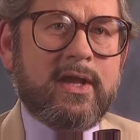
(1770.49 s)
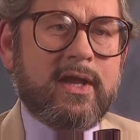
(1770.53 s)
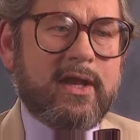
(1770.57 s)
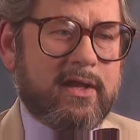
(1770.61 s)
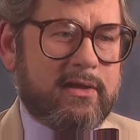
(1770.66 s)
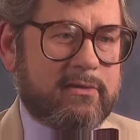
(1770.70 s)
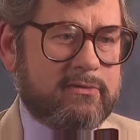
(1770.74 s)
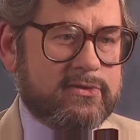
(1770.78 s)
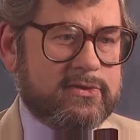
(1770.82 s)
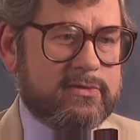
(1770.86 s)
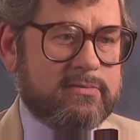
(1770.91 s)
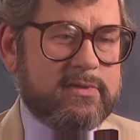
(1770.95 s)

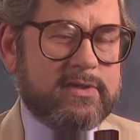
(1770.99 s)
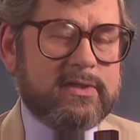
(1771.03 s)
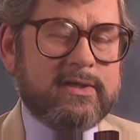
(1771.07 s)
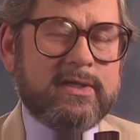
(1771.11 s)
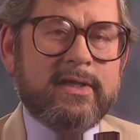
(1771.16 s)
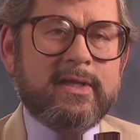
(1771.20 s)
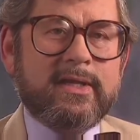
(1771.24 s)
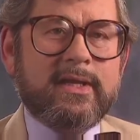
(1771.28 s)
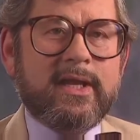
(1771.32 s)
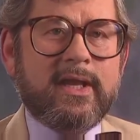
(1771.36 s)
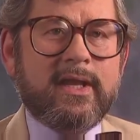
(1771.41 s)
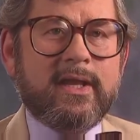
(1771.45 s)

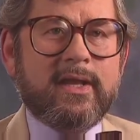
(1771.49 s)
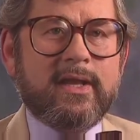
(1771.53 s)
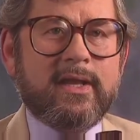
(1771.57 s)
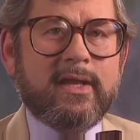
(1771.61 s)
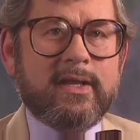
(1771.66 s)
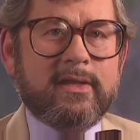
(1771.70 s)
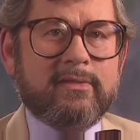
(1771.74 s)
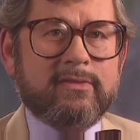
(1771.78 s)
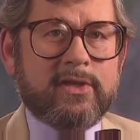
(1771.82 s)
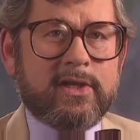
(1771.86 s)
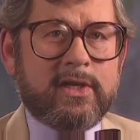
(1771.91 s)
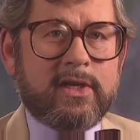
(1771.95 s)
Ultimately,
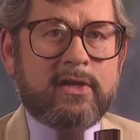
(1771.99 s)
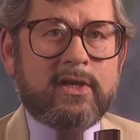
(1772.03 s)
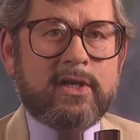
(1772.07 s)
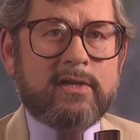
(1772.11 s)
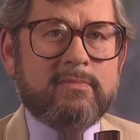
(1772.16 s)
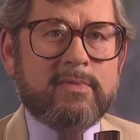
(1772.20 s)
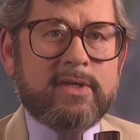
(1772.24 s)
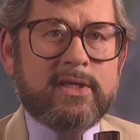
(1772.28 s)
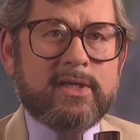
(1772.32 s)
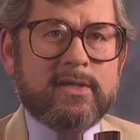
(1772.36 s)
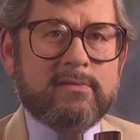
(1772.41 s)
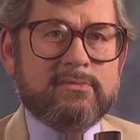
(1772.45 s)
the line
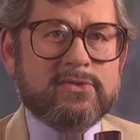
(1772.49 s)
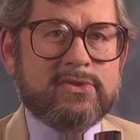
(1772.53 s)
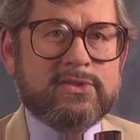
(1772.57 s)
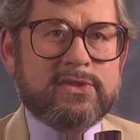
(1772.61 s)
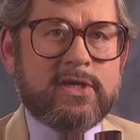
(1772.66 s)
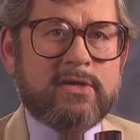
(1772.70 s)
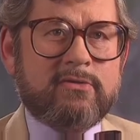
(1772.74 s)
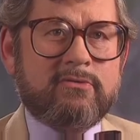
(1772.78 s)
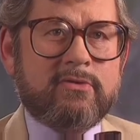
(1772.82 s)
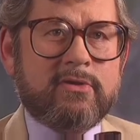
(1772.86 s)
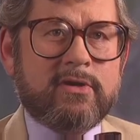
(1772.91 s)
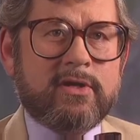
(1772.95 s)
becomes
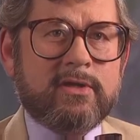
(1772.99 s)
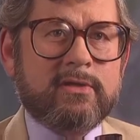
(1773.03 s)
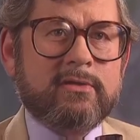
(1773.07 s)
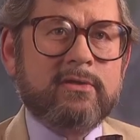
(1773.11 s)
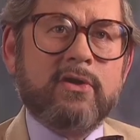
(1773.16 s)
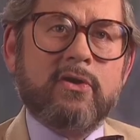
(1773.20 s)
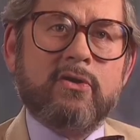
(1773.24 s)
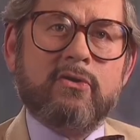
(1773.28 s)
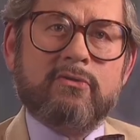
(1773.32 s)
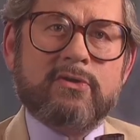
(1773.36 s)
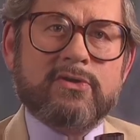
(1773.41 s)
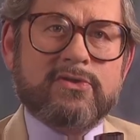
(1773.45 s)
sterile
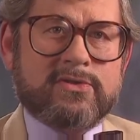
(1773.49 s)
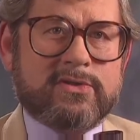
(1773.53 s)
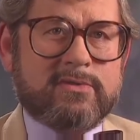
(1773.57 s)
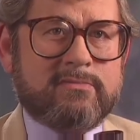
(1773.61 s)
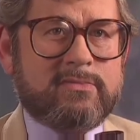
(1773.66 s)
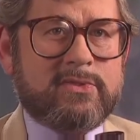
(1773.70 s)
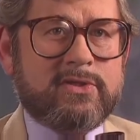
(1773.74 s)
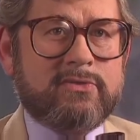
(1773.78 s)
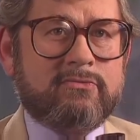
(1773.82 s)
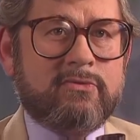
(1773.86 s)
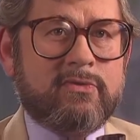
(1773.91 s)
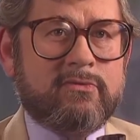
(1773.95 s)
or it
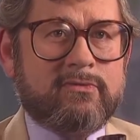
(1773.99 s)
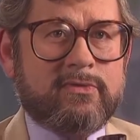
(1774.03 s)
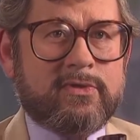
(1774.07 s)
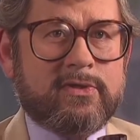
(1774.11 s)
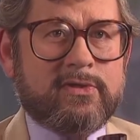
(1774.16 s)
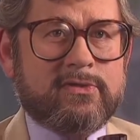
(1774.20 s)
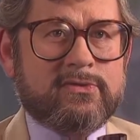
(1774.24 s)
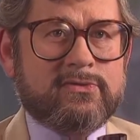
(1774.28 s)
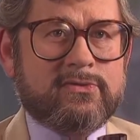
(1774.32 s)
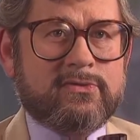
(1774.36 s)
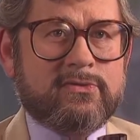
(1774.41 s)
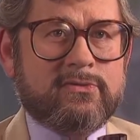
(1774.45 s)
simply
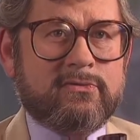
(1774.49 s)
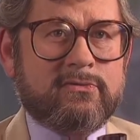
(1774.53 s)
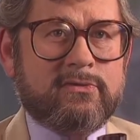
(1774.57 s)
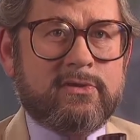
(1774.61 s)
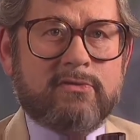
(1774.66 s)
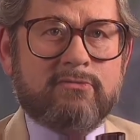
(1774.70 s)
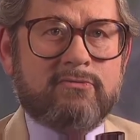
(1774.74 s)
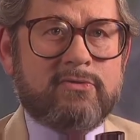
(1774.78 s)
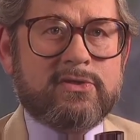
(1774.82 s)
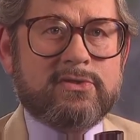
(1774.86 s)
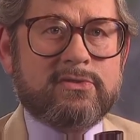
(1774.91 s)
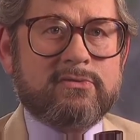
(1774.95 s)
reverts to the
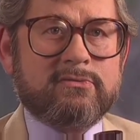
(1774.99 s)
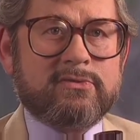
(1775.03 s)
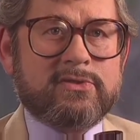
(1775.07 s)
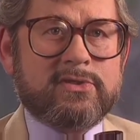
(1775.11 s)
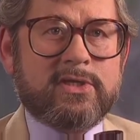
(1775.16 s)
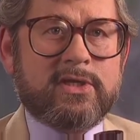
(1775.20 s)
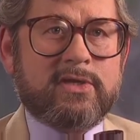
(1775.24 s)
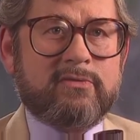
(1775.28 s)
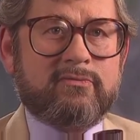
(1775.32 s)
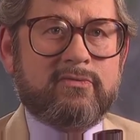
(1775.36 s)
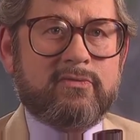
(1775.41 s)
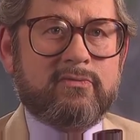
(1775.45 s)
original
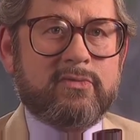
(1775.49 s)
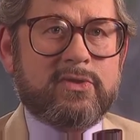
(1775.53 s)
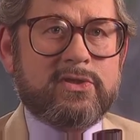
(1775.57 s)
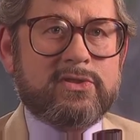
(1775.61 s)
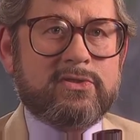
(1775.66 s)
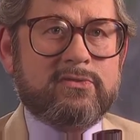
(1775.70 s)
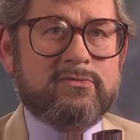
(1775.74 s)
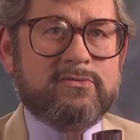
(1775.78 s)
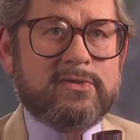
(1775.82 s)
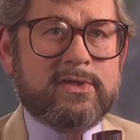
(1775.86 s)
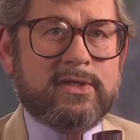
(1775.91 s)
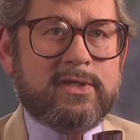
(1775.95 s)
type from which
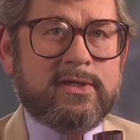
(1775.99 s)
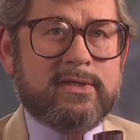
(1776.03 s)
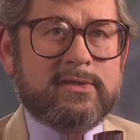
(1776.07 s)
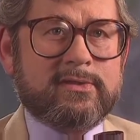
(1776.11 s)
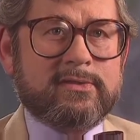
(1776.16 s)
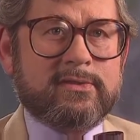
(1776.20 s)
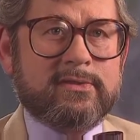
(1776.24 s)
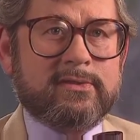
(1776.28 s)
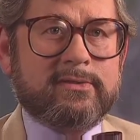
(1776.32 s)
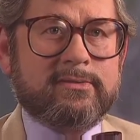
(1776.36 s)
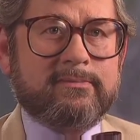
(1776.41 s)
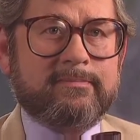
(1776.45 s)
you've
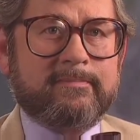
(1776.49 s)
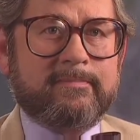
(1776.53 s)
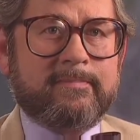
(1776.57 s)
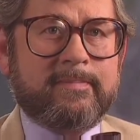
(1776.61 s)
selected.